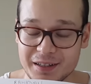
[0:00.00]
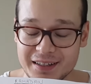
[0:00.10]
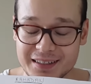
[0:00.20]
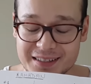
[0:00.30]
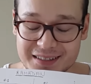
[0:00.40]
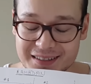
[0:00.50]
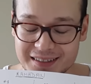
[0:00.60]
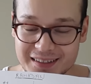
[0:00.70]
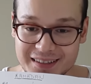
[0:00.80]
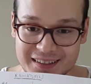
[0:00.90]
But
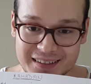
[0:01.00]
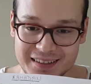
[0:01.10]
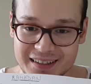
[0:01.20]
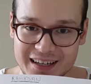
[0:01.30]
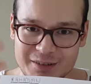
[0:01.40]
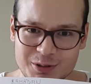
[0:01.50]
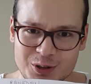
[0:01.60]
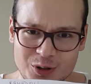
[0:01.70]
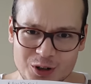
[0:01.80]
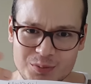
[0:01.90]
I
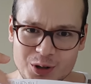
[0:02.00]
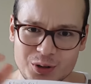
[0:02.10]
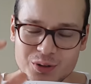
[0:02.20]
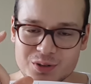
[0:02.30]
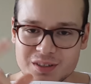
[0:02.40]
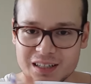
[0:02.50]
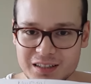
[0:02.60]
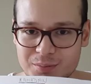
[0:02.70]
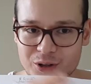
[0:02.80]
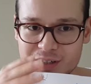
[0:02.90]
will talk about those
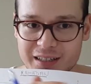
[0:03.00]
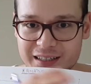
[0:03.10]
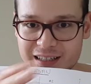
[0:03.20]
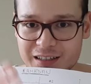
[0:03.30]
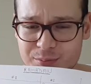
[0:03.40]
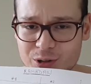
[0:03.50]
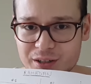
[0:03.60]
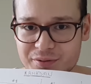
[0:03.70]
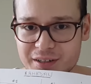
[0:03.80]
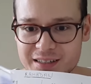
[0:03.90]
catabolic and
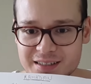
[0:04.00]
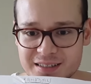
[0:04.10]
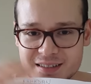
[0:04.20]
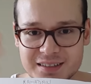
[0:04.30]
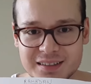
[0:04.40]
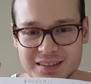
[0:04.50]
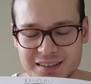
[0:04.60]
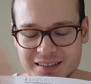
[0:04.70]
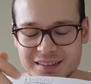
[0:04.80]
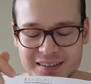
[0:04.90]
anabolic phases
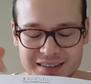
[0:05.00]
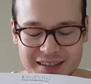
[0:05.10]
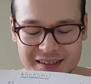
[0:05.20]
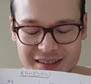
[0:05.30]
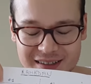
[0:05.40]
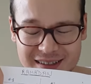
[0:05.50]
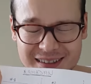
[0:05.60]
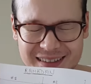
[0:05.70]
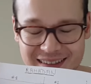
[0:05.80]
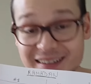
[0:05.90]
in
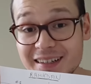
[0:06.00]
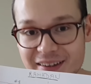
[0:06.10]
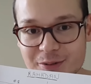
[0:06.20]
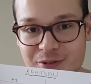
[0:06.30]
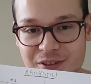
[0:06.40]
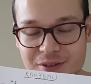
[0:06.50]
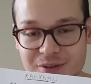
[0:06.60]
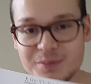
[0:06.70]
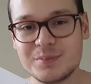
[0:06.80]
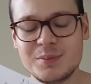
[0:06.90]
another
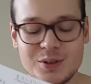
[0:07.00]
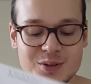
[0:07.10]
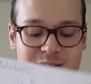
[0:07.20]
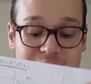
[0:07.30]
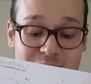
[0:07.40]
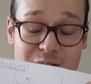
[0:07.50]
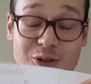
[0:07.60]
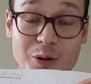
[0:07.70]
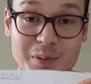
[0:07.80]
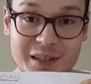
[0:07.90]
video because it's
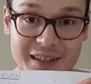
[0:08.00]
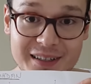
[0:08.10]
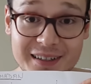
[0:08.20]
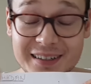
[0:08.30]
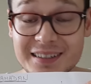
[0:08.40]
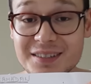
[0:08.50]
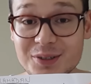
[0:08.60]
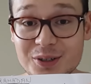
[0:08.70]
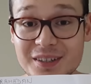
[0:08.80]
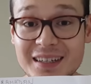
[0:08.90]
very complicated and
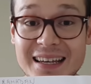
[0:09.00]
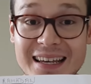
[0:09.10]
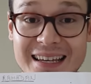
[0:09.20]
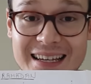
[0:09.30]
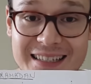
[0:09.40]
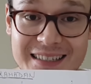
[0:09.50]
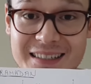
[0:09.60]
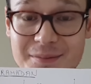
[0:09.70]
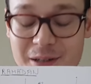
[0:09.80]
it's not as easy.